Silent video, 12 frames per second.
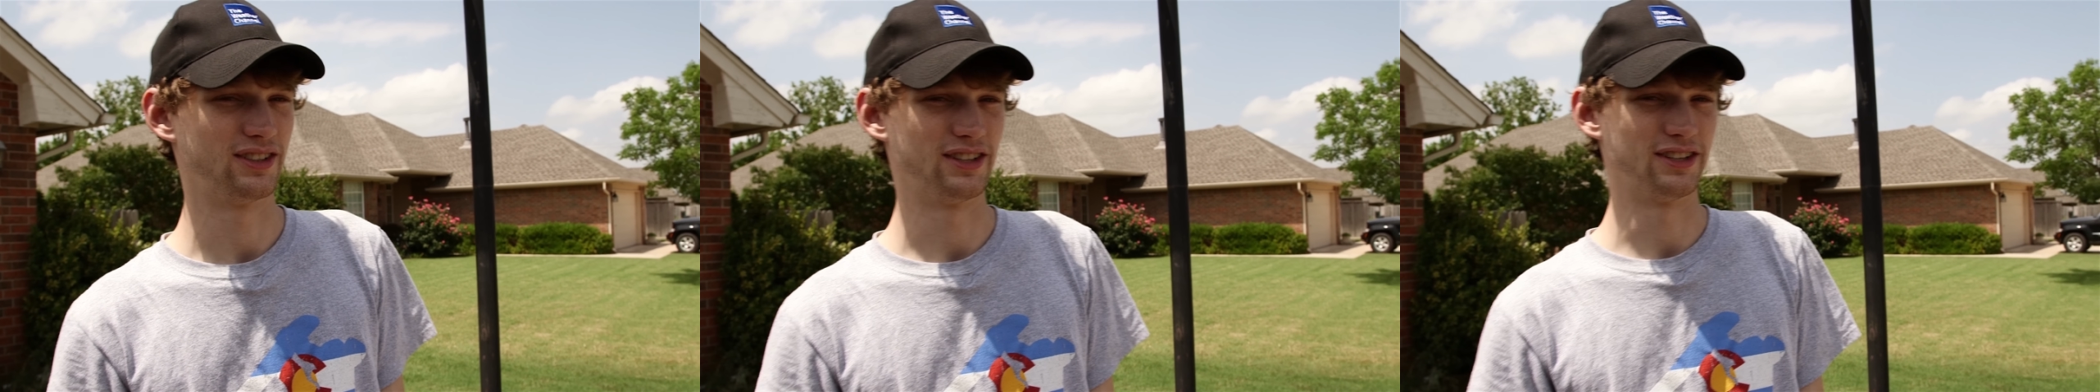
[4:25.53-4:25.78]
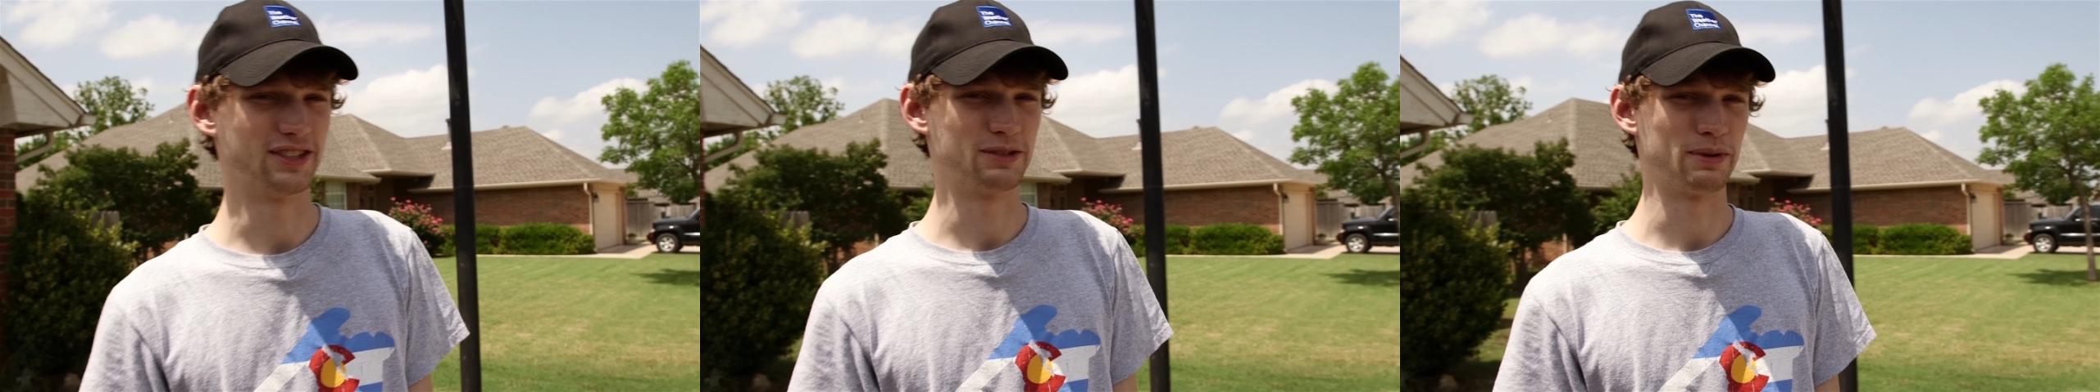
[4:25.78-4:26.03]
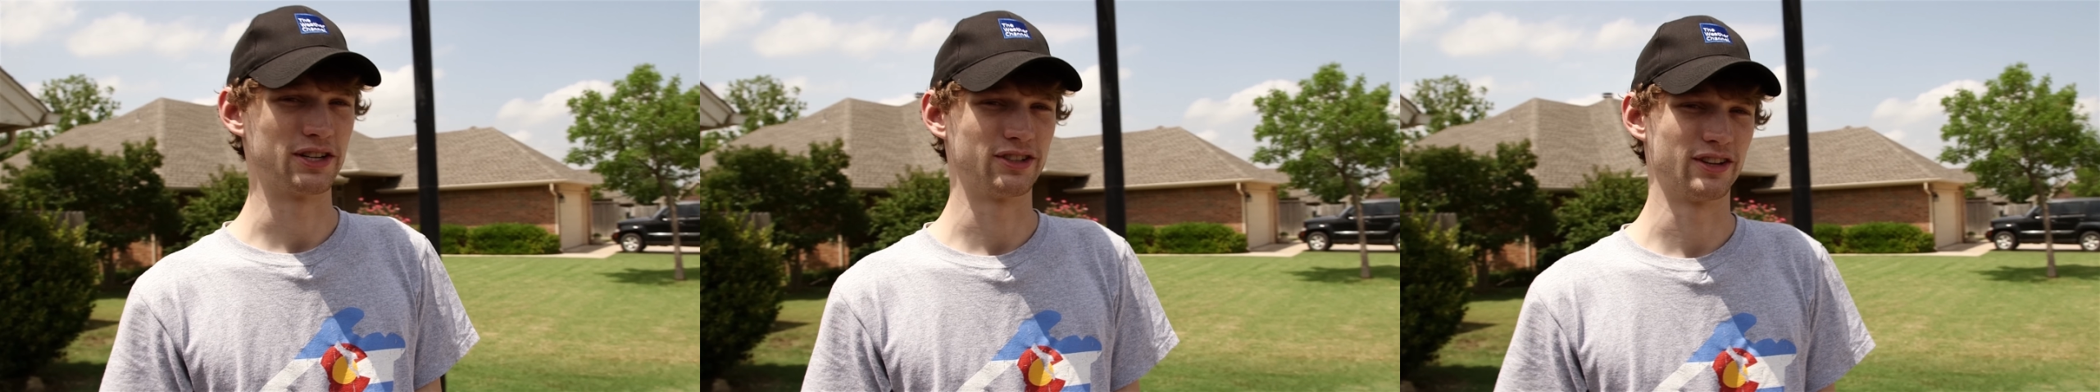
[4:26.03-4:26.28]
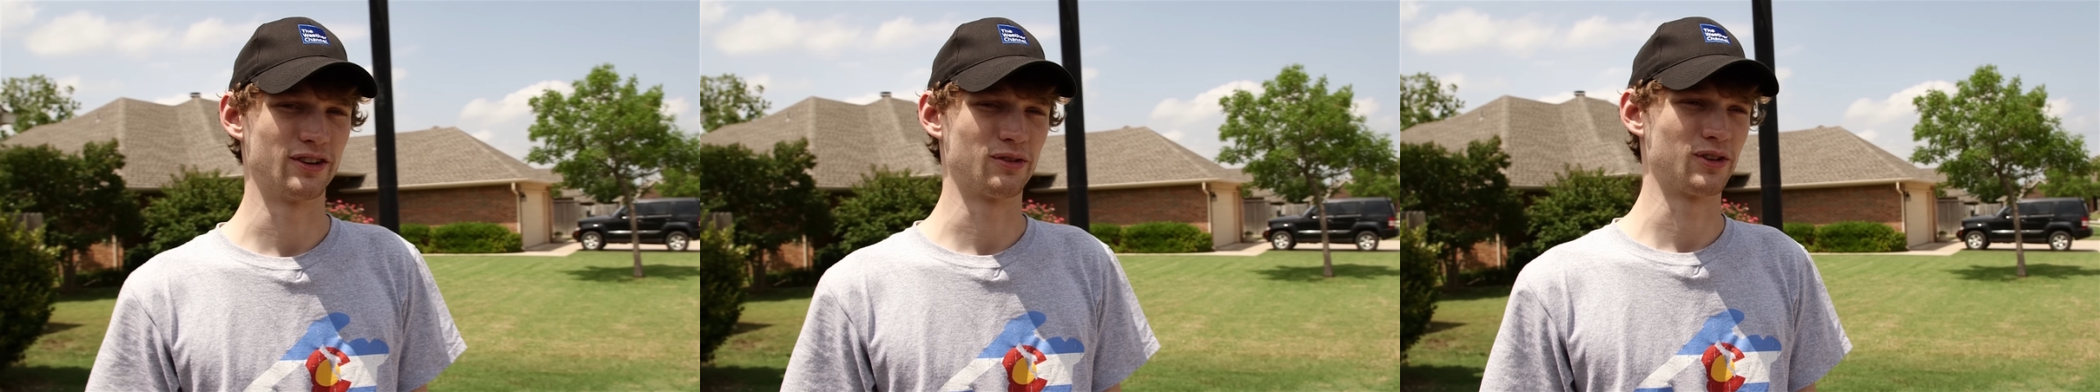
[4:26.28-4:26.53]
and
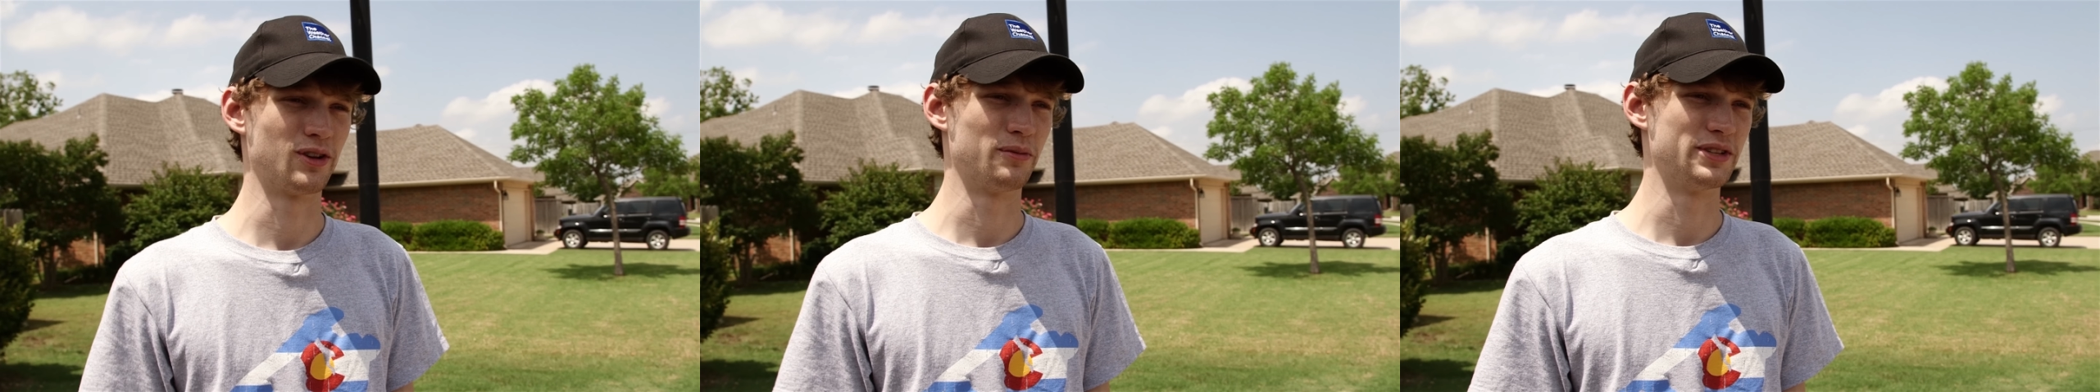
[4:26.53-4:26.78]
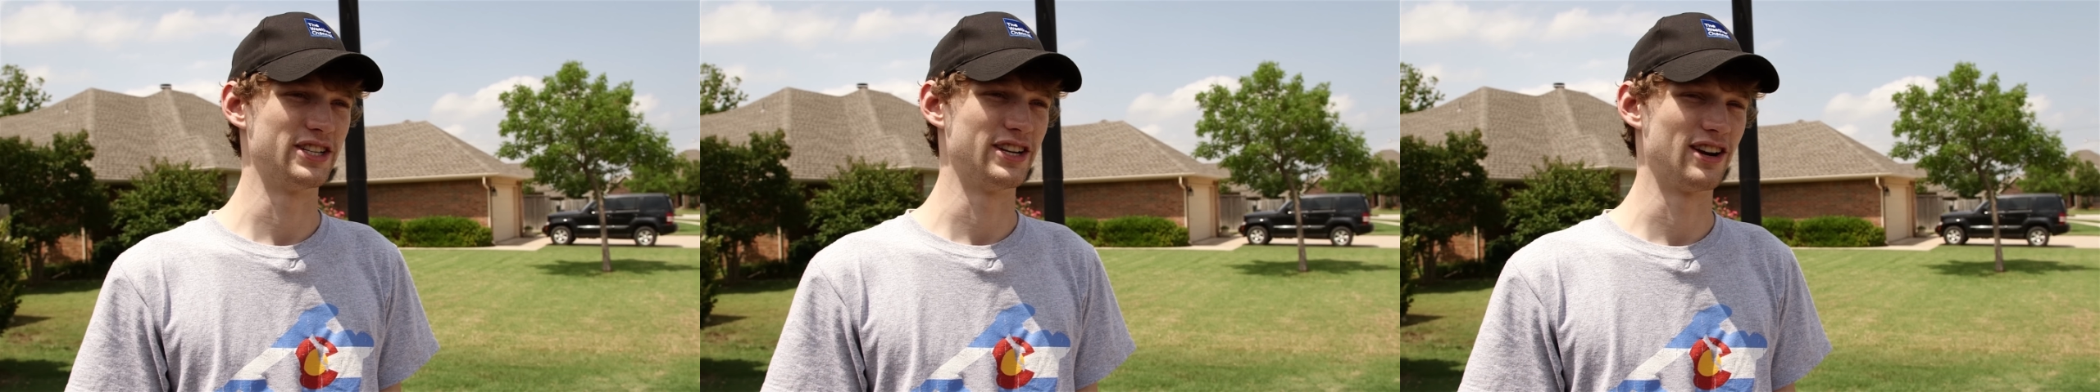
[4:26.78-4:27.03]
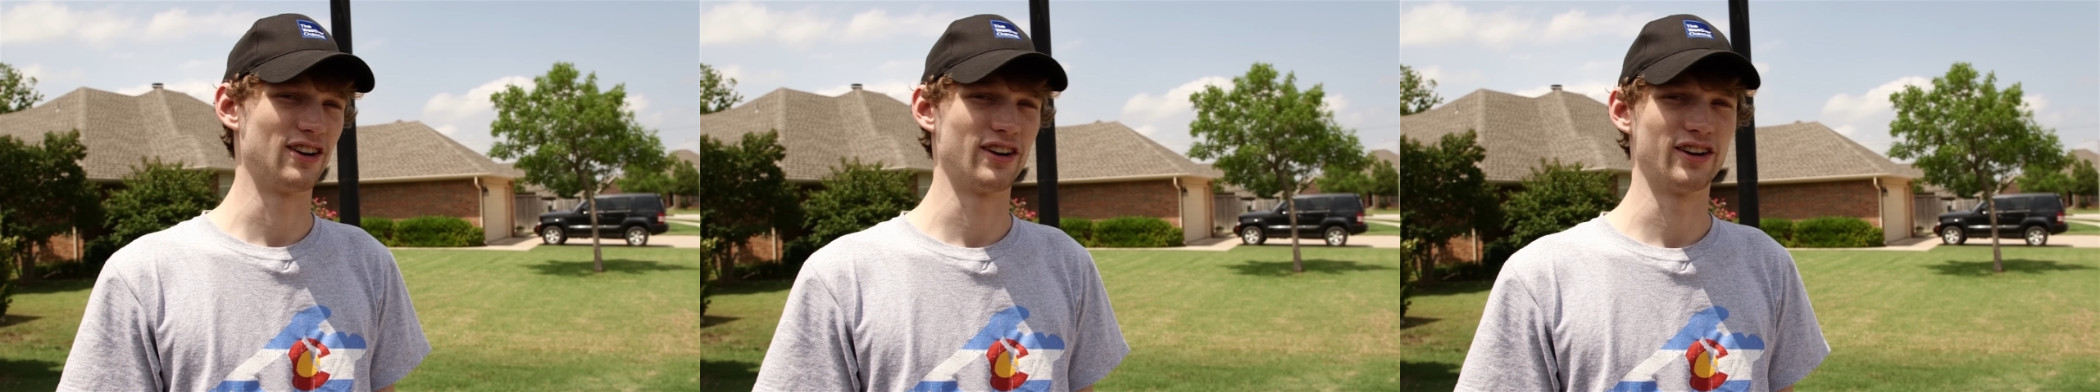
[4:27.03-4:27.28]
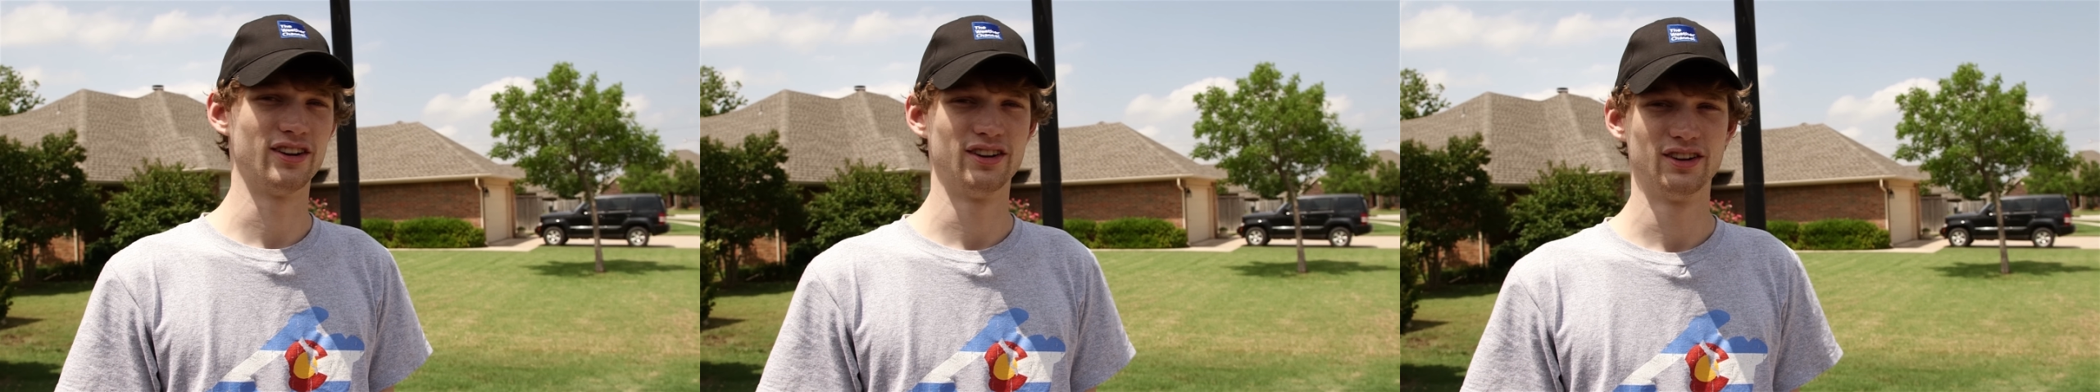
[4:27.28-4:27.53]
especially the Oklahoma City area.